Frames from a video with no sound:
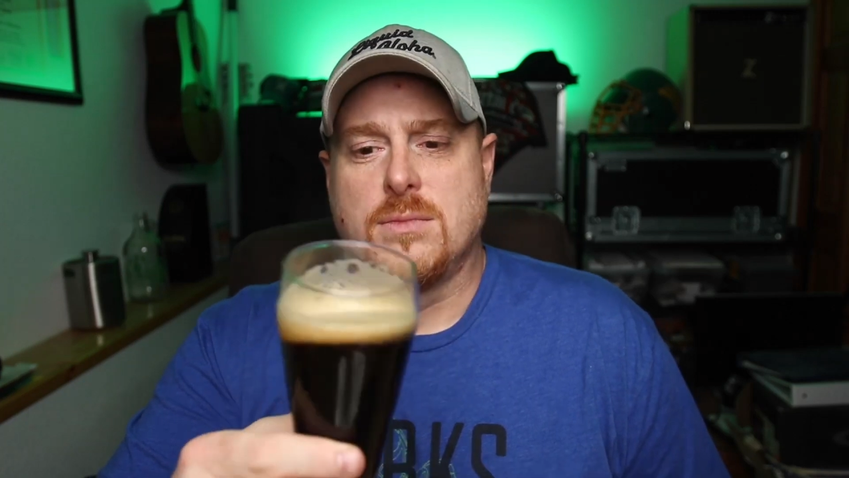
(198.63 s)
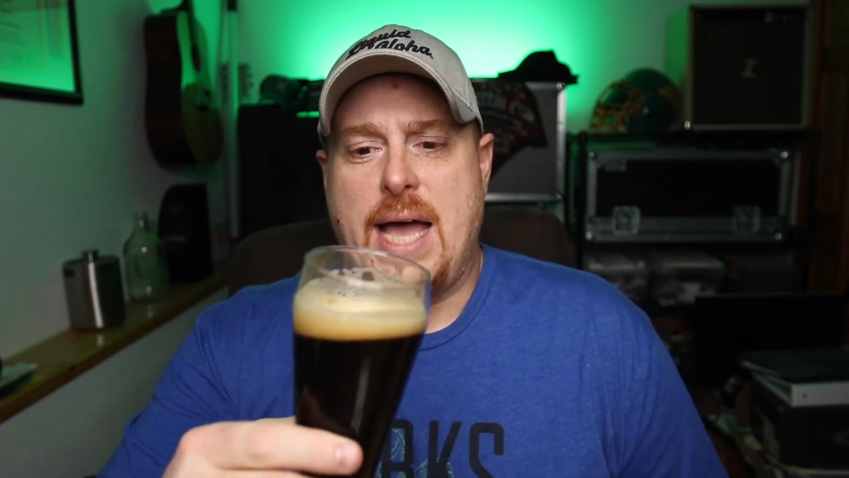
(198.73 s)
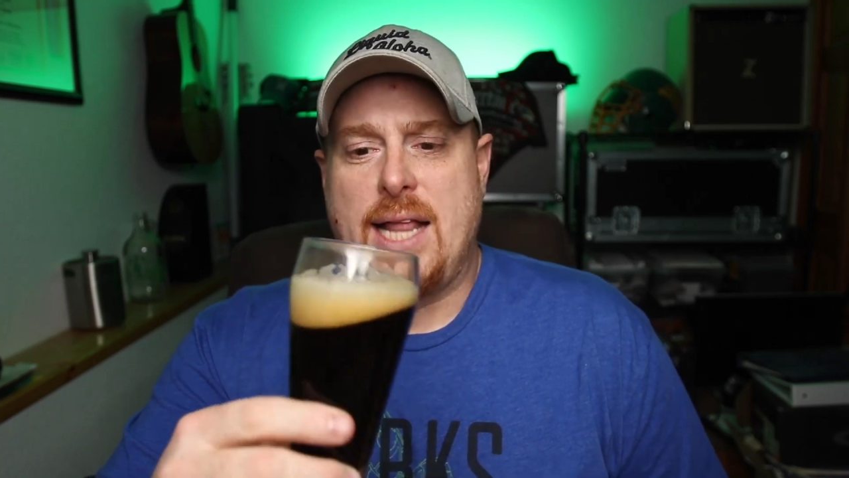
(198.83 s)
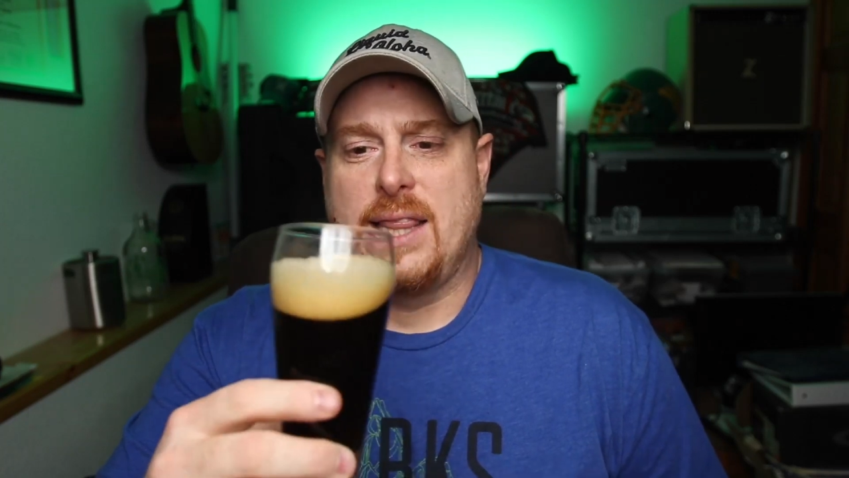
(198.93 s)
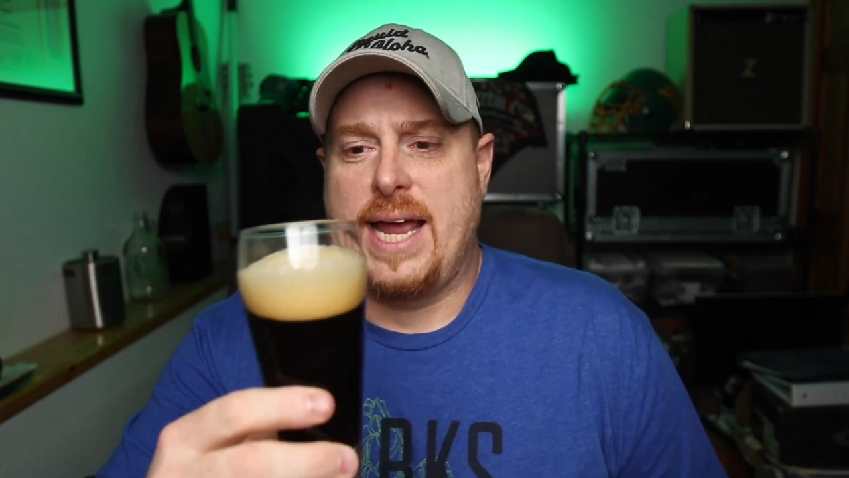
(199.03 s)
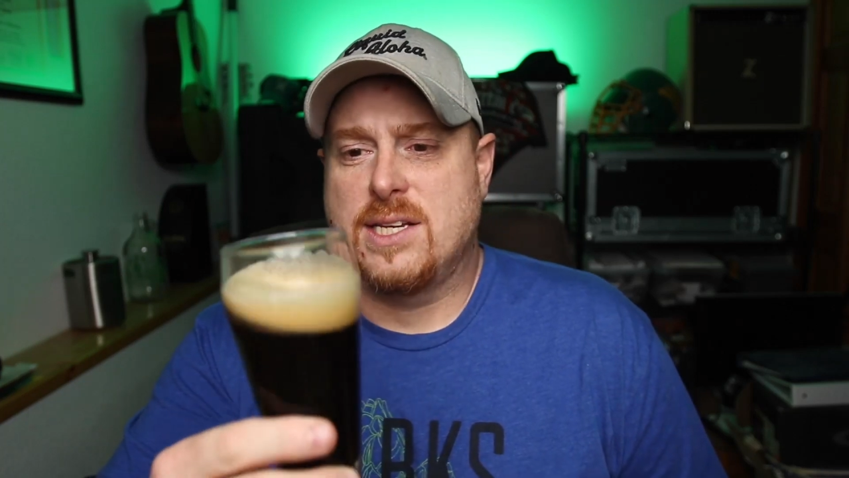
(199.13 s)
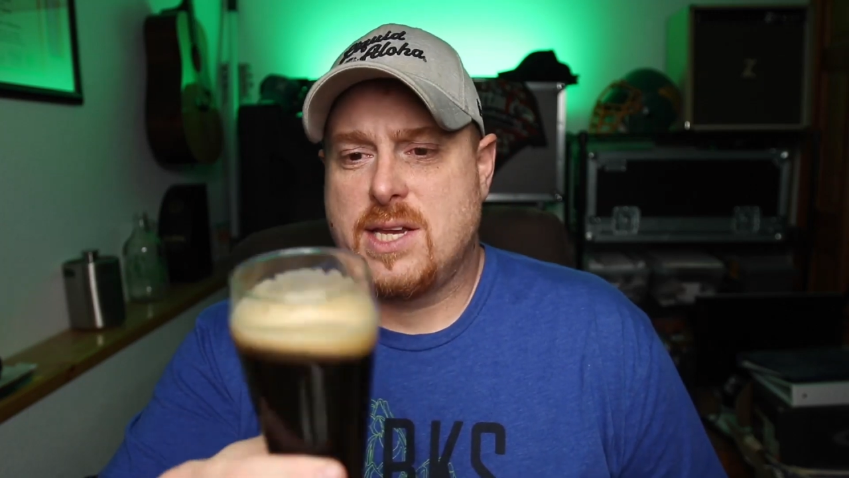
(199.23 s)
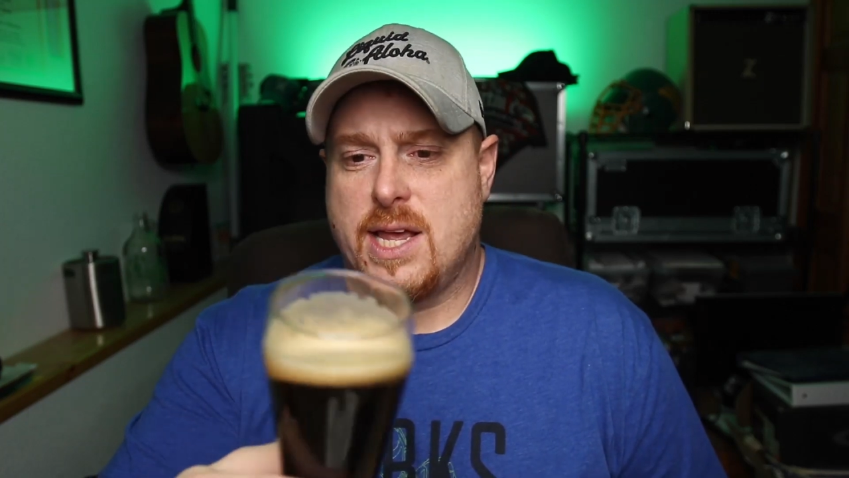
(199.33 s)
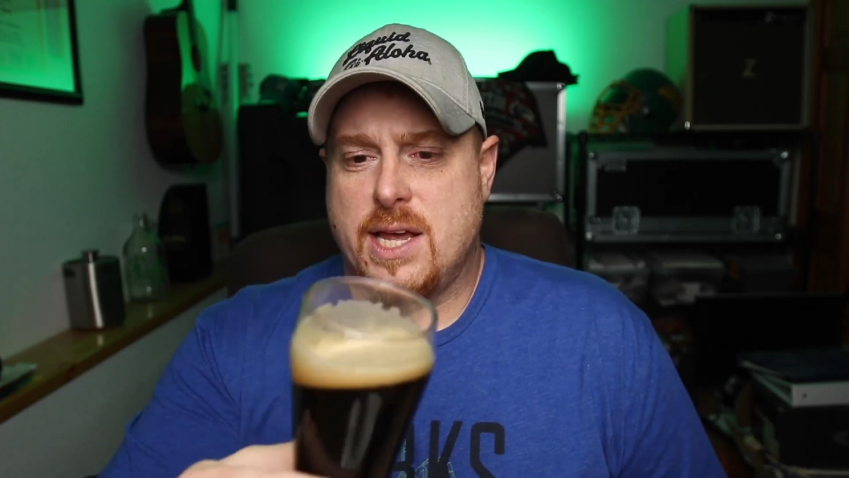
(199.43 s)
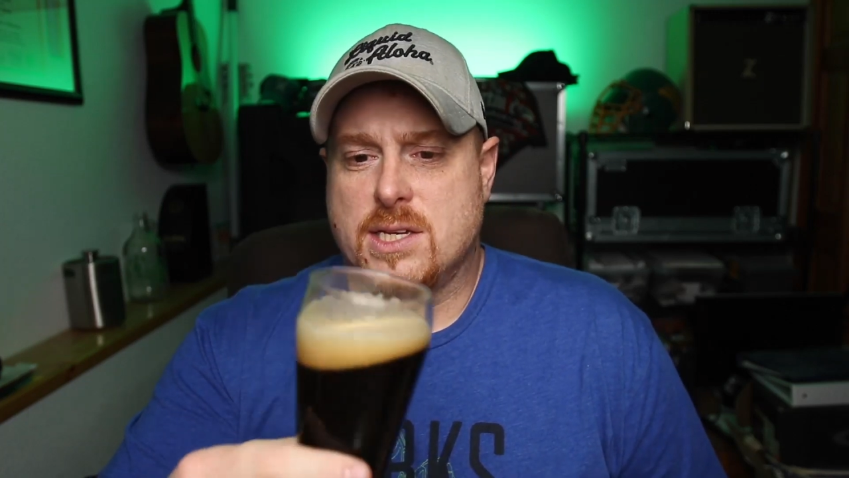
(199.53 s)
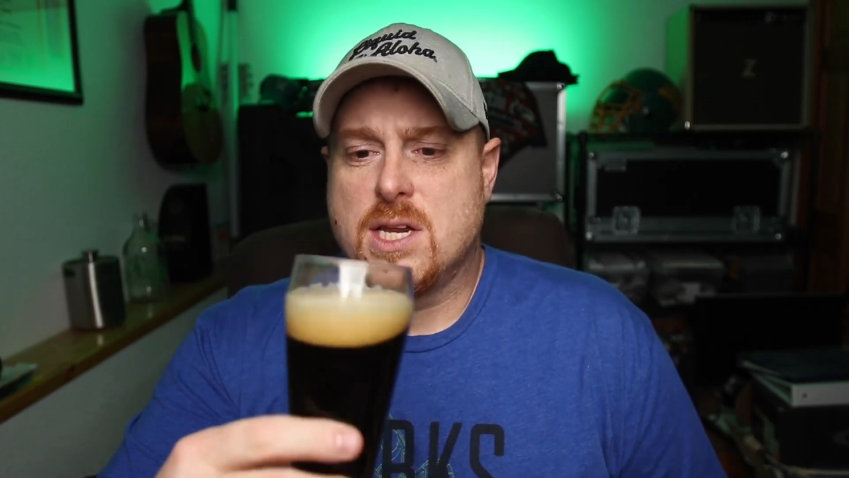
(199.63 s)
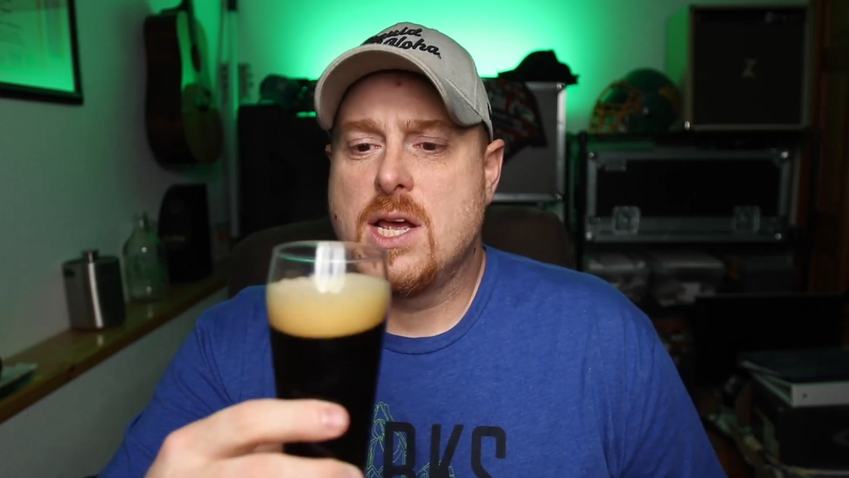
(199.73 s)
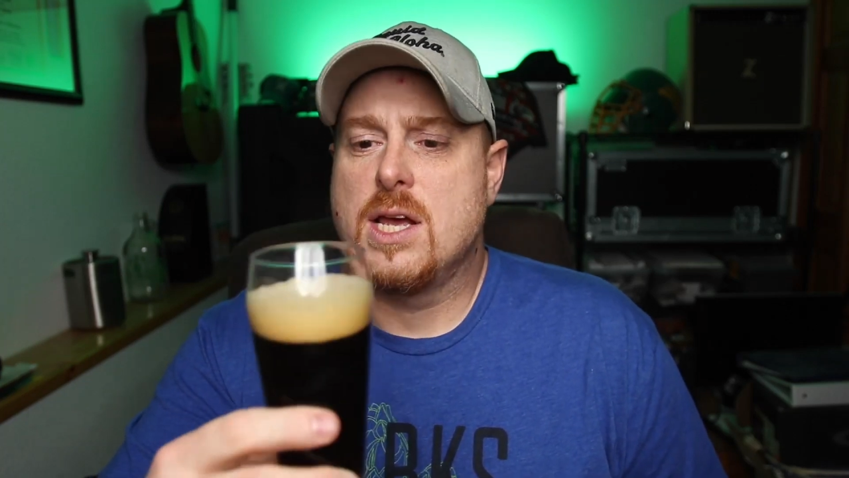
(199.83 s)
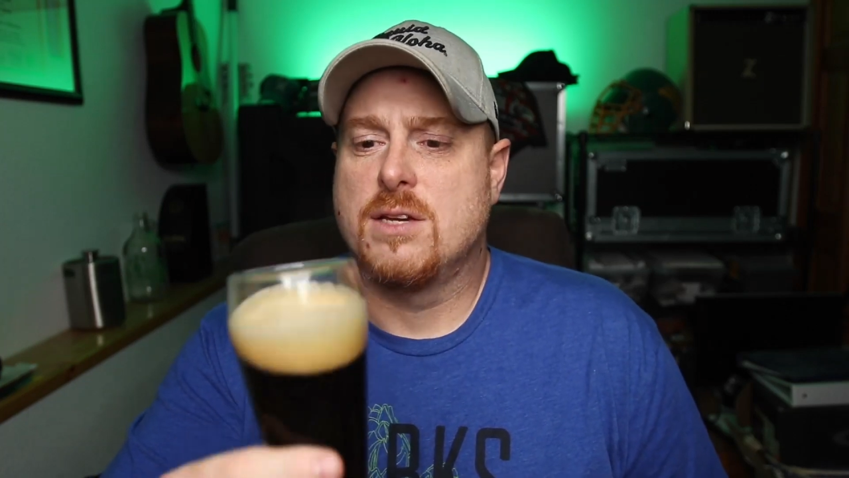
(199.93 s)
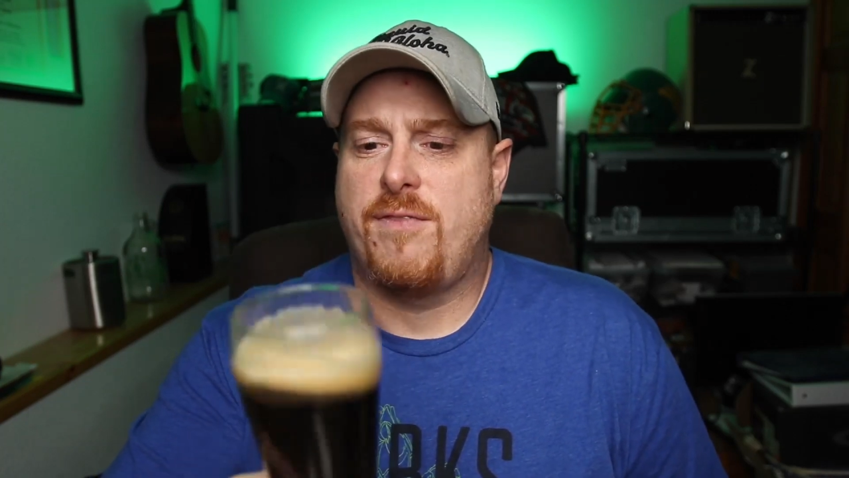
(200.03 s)
That lacing is
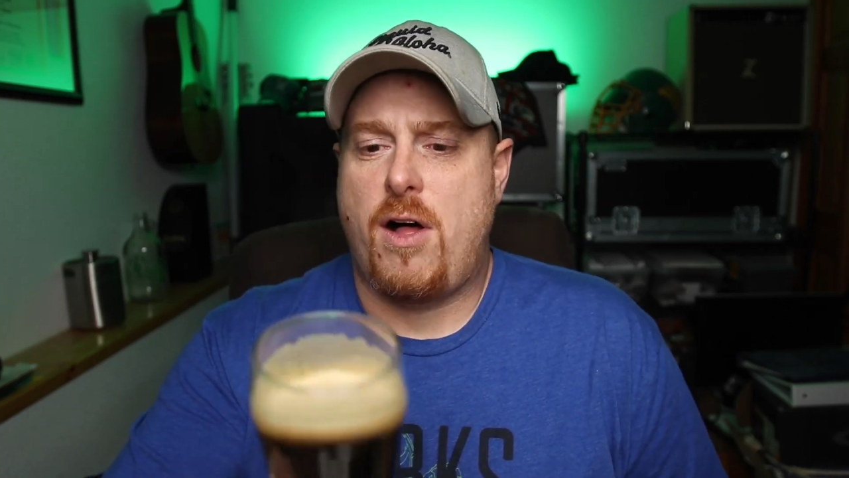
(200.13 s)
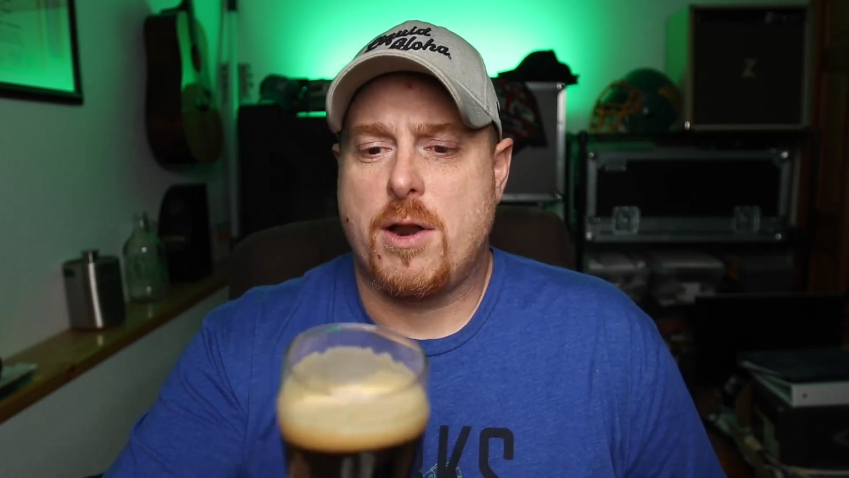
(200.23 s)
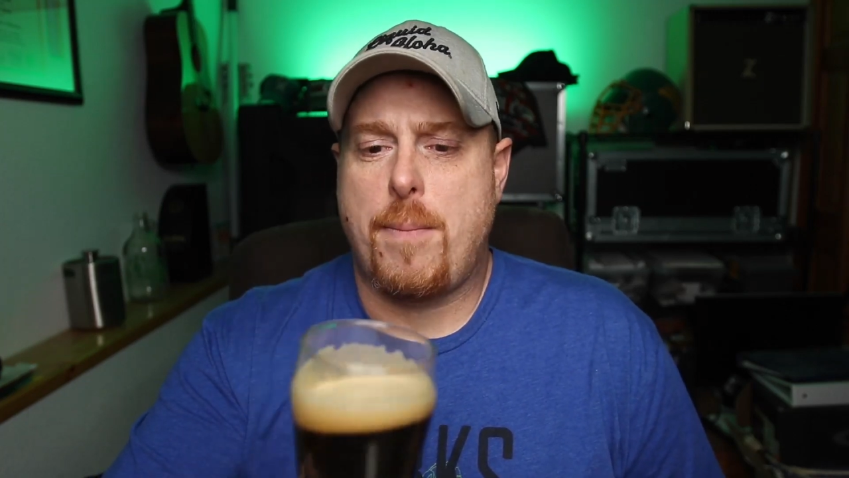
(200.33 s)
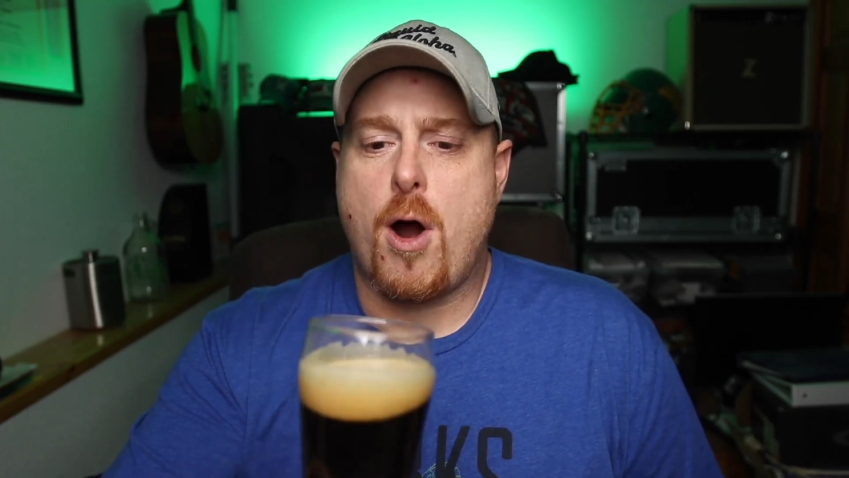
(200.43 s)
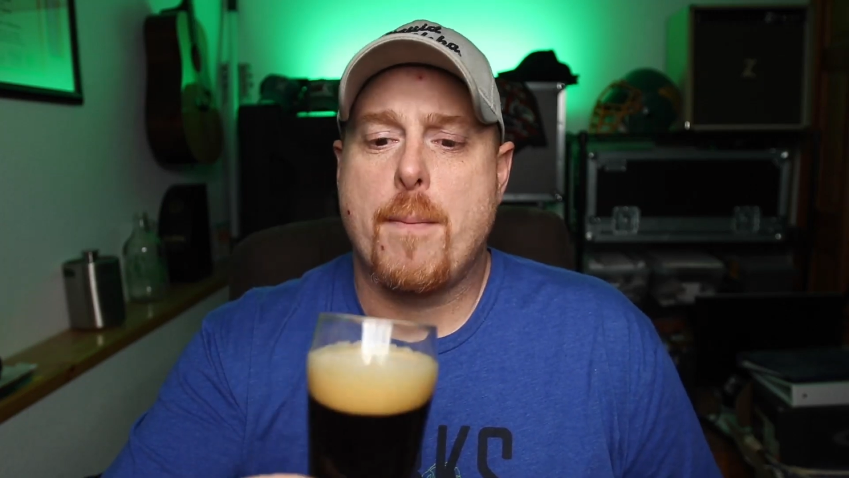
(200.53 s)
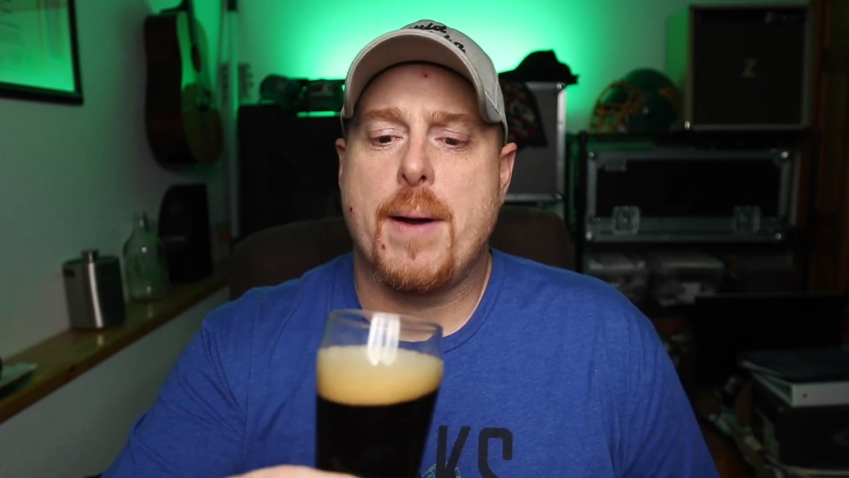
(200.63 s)
falling apart,